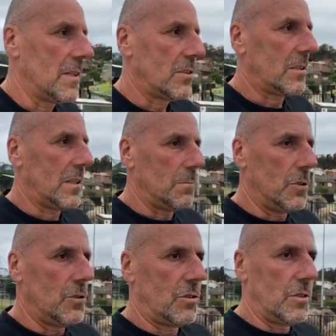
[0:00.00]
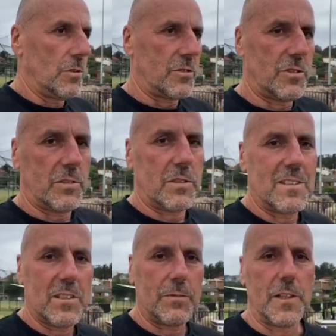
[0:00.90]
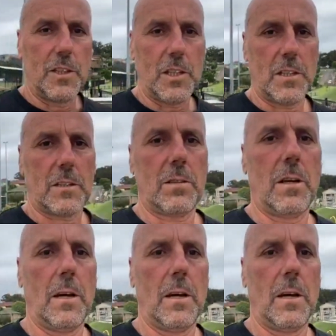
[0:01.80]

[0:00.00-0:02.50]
to keep using your assistance if you need it